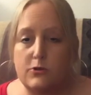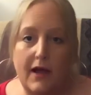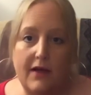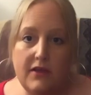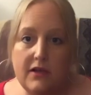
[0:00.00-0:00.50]

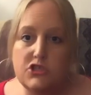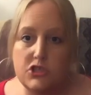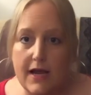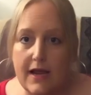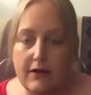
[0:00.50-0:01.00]
I think
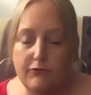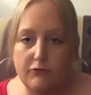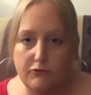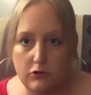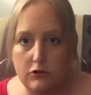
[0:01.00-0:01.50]
Jay from
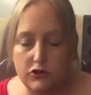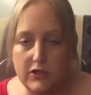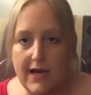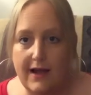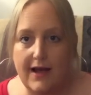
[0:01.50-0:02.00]
Frugal
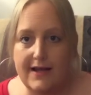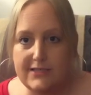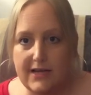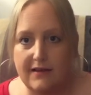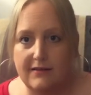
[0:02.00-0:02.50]
Jay, hi
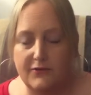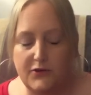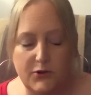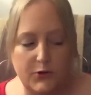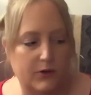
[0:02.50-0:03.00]
Jay, I love
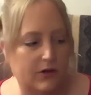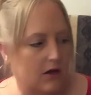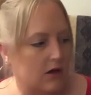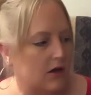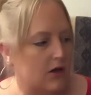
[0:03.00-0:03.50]
you,
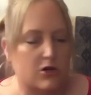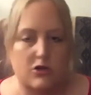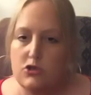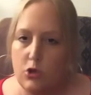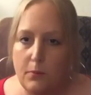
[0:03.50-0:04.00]

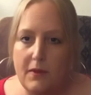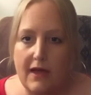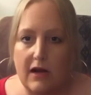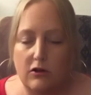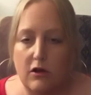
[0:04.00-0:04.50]
told me
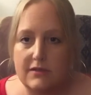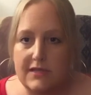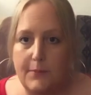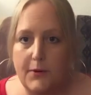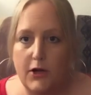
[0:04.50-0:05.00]
that a long
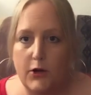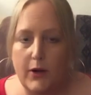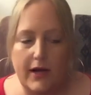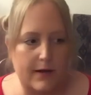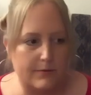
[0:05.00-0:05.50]
time ago
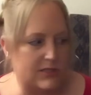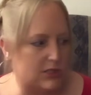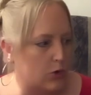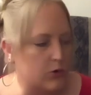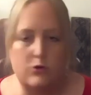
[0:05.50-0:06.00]
and I'm just
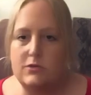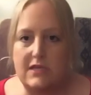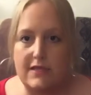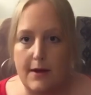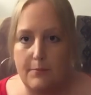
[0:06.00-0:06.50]
so used to
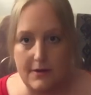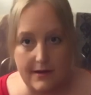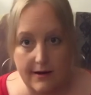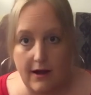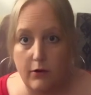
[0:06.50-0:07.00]
them
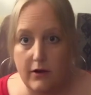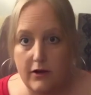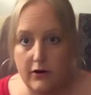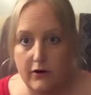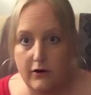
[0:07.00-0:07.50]
being out
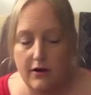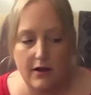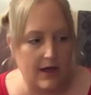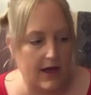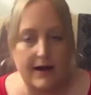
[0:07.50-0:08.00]
here
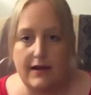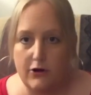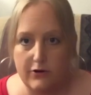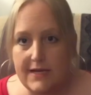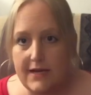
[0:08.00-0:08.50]
and
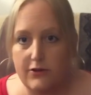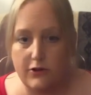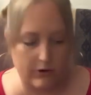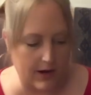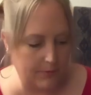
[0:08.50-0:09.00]
irritating the
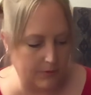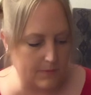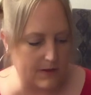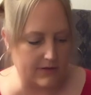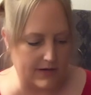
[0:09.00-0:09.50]
crap out of
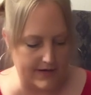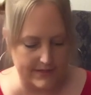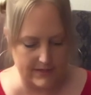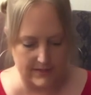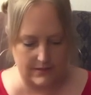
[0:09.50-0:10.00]
me that I
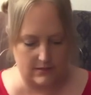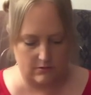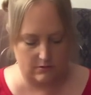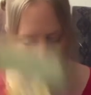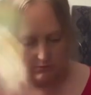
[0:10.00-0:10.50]
just,
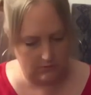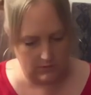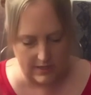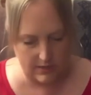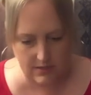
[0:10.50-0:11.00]

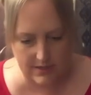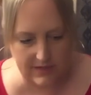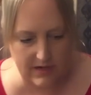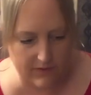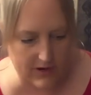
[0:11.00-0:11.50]
it doesn't
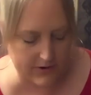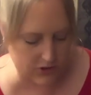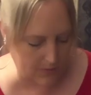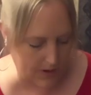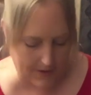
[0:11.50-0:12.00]
even enter
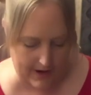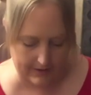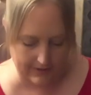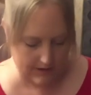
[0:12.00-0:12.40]
my mind.